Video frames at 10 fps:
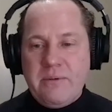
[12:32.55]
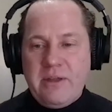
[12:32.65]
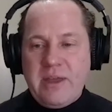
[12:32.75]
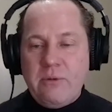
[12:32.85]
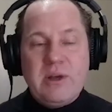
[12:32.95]

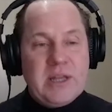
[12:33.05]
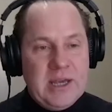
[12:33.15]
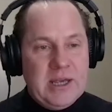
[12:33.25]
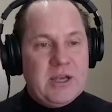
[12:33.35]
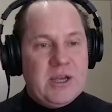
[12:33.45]
and they
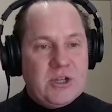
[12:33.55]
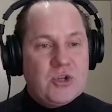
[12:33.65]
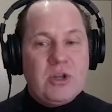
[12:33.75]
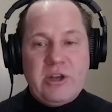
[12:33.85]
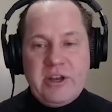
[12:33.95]
really
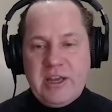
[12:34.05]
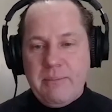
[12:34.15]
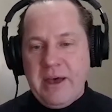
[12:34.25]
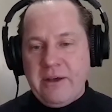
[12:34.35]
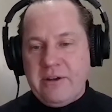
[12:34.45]
enjoy learning
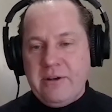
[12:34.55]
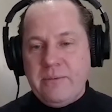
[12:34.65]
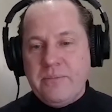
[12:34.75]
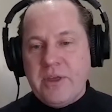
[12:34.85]
about it.